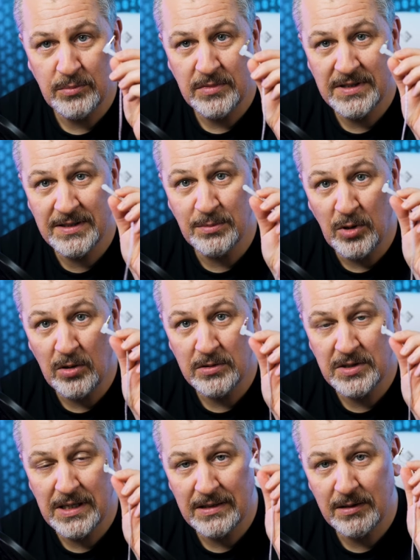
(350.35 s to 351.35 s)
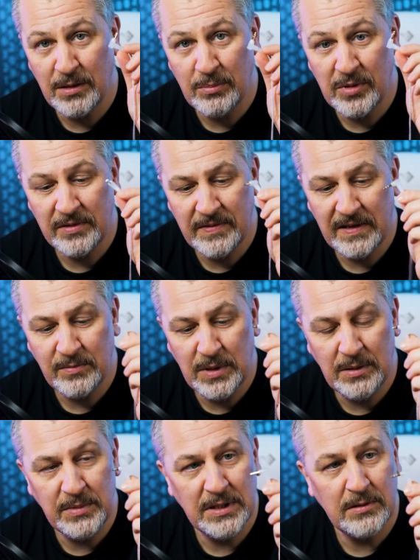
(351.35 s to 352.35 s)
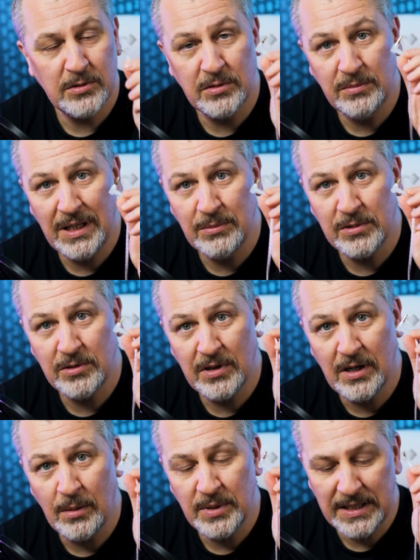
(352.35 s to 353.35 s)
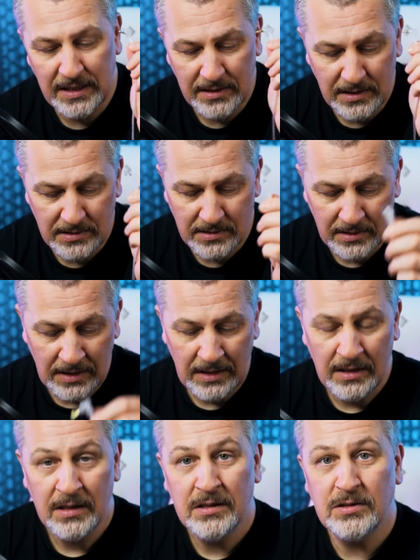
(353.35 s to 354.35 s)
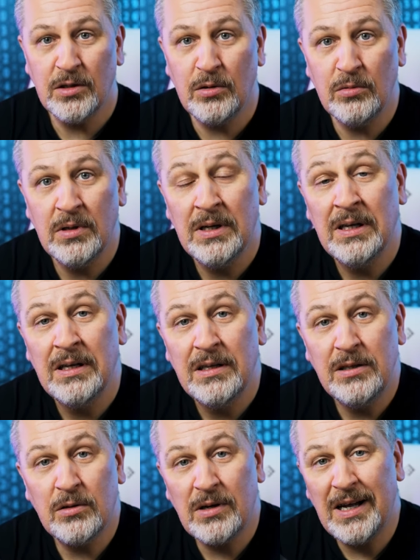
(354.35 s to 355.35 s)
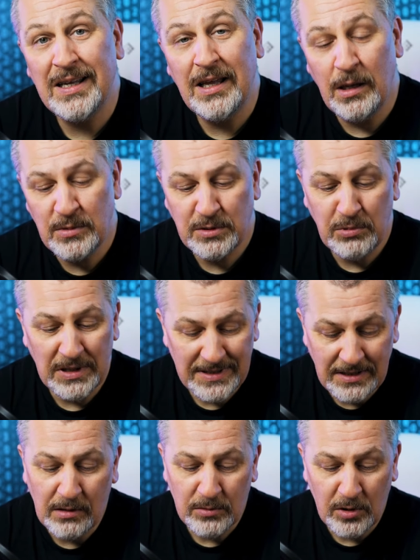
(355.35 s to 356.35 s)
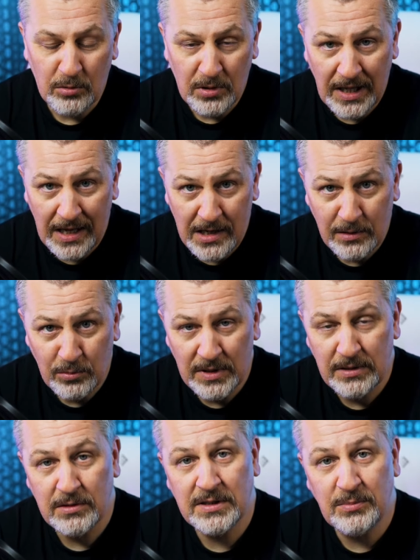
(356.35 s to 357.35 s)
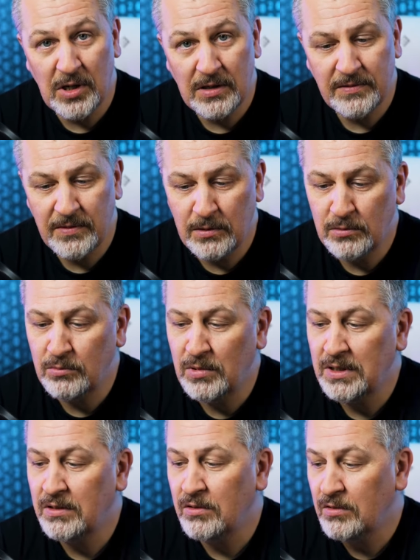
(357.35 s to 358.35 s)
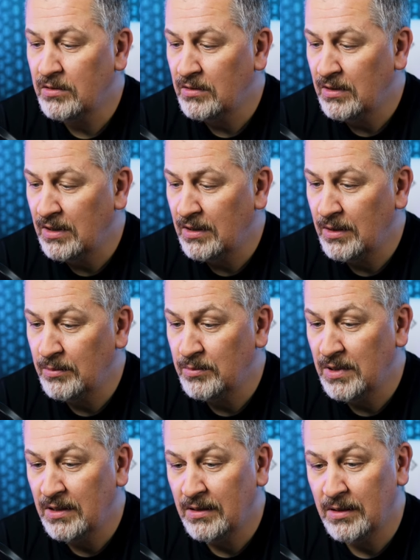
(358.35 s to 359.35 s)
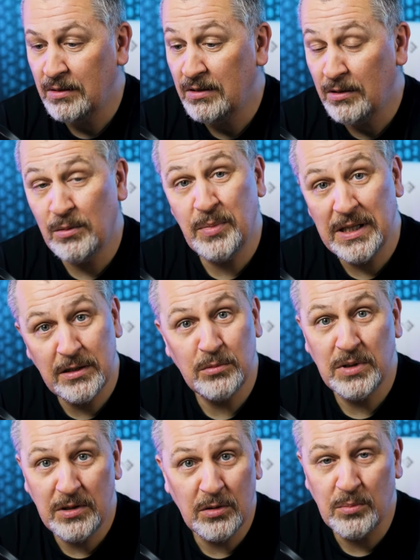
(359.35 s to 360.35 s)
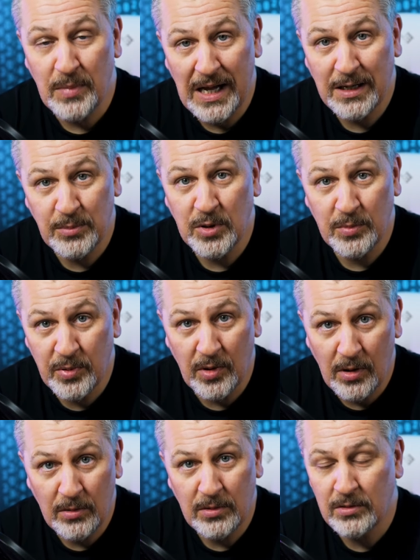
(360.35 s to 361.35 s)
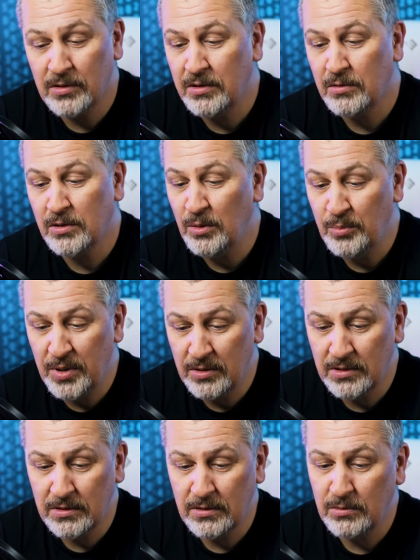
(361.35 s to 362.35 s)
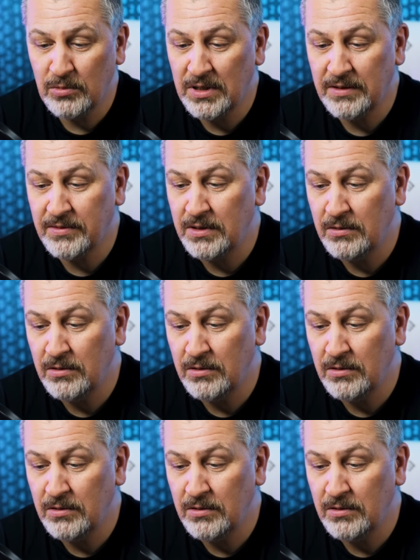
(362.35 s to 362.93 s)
small jack 3.5 millimeters should be able to accommodate this. So your IEMs will sound okay with your smartphone, with your a little better with your MacBook Pro or your computer or whatever you're